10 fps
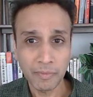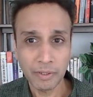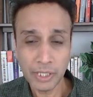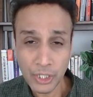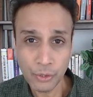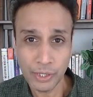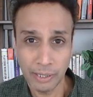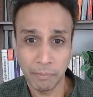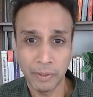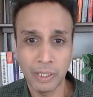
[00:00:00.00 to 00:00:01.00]
tissue
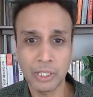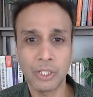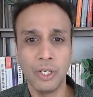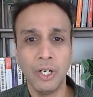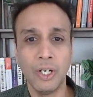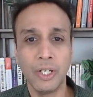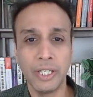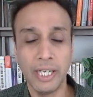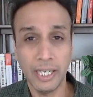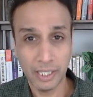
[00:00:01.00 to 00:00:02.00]
samples
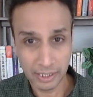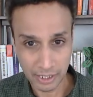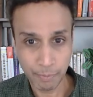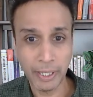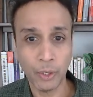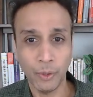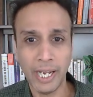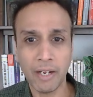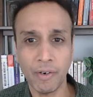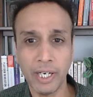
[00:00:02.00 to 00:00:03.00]
on this
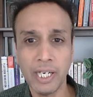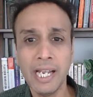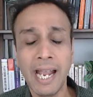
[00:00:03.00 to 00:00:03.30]
microarray,